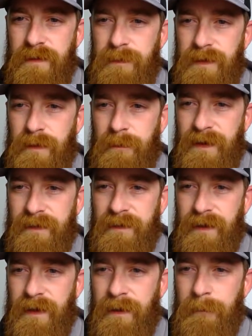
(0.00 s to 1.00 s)
let me know about
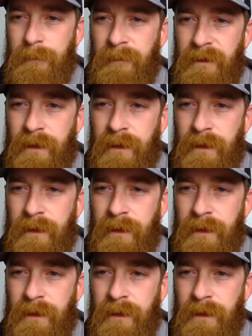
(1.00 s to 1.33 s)
that.